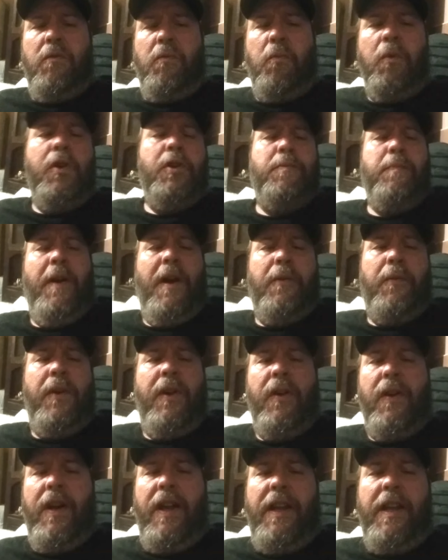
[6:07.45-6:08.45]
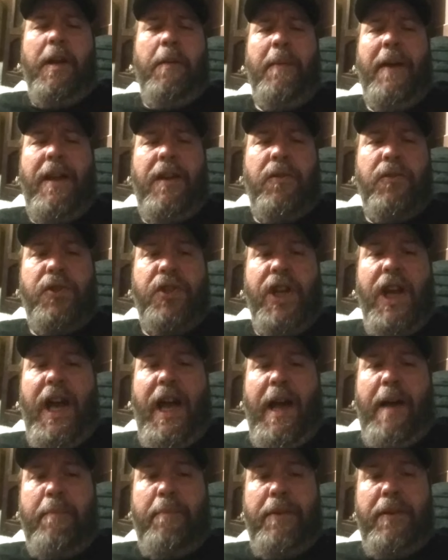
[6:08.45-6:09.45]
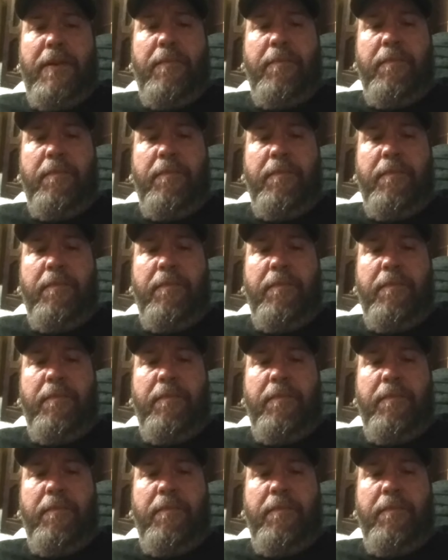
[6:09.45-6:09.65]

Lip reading: Where's my rear end? I'm at your shop.